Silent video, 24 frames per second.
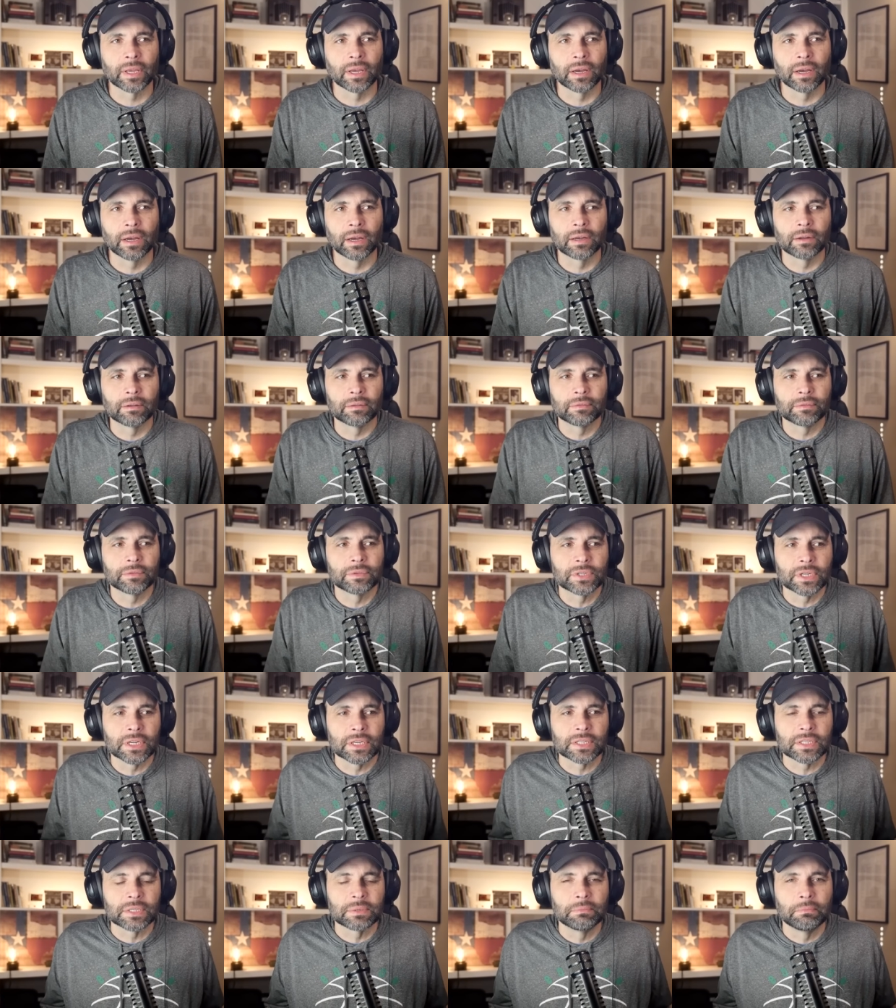uh,
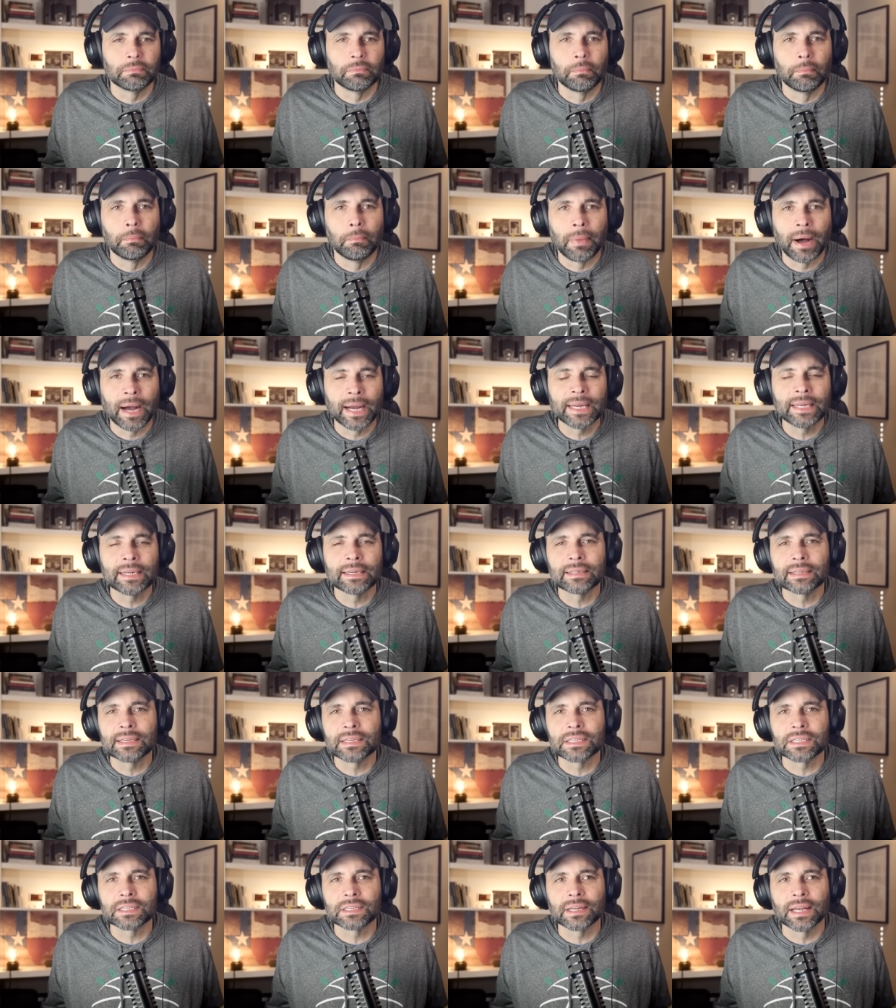just
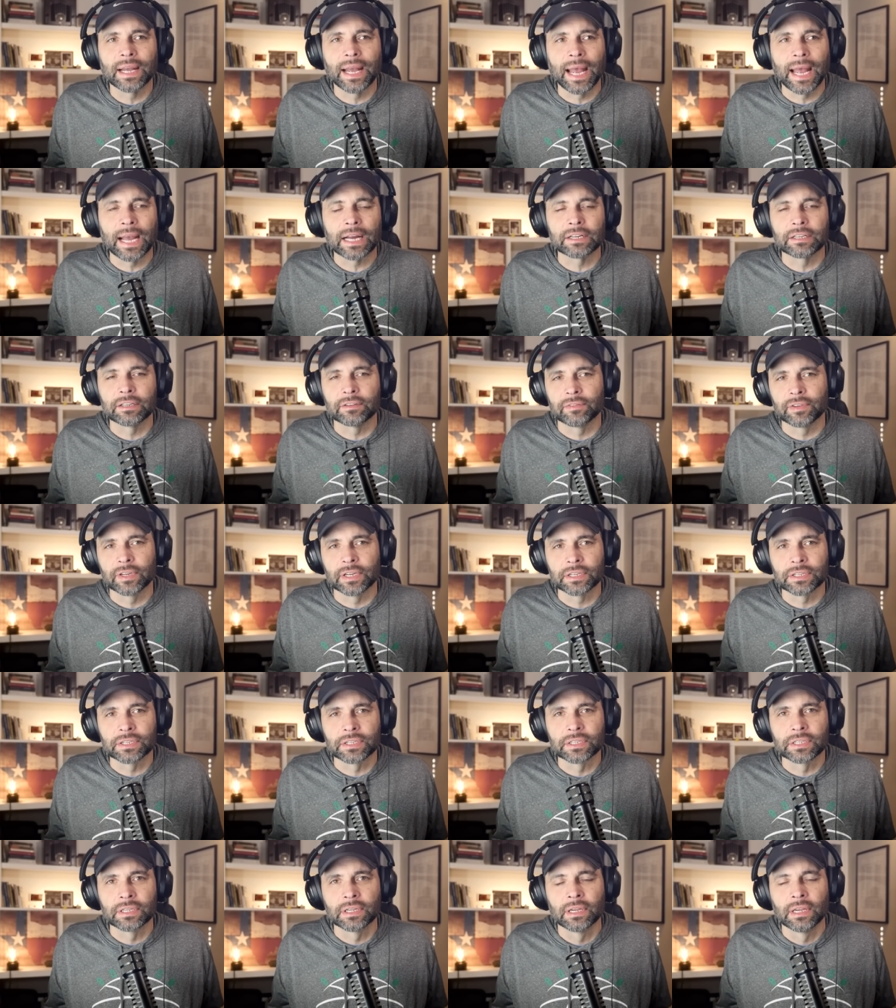mindless
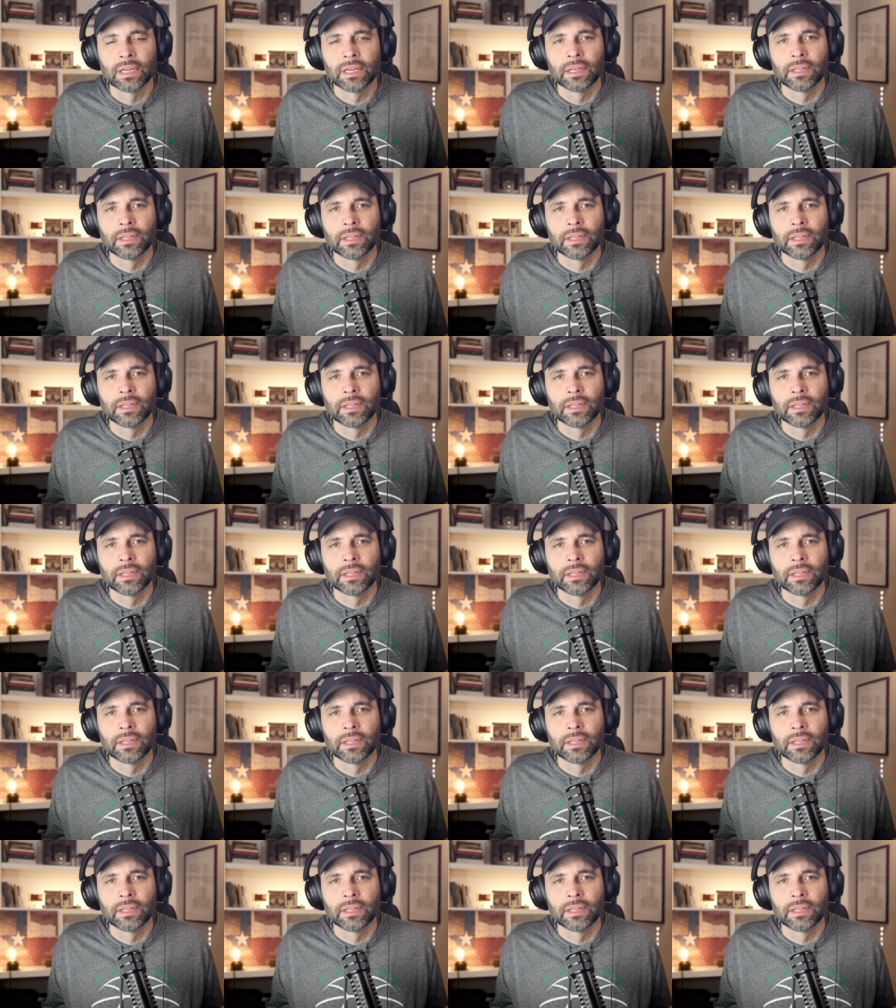activists